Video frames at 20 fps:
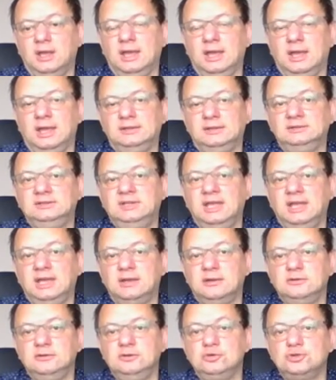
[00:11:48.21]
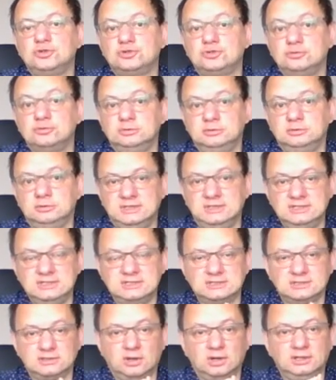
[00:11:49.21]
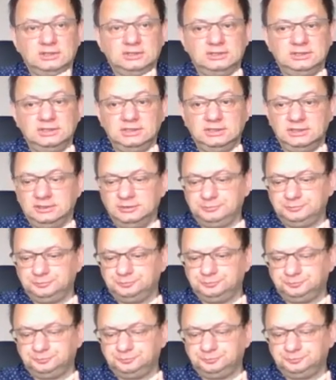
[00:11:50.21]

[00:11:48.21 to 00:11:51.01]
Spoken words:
and then you should install the